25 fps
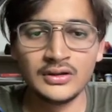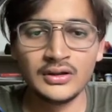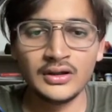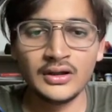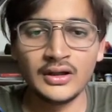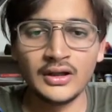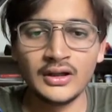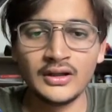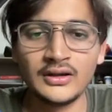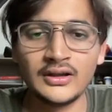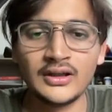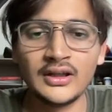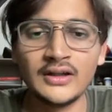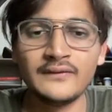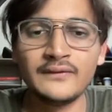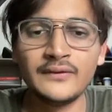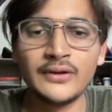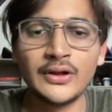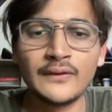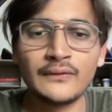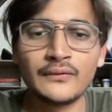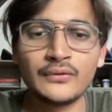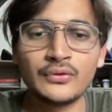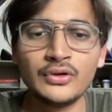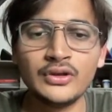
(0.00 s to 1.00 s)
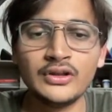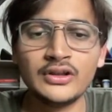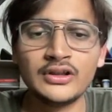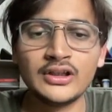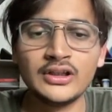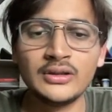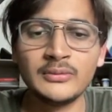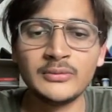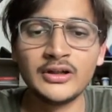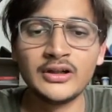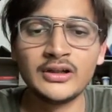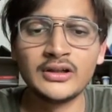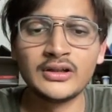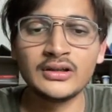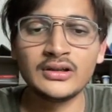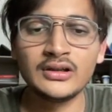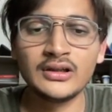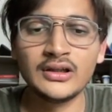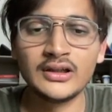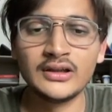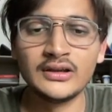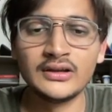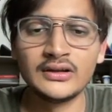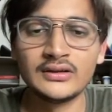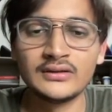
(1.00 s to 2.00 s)
and then we have to increment our
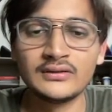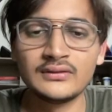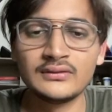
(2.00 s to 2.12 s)
length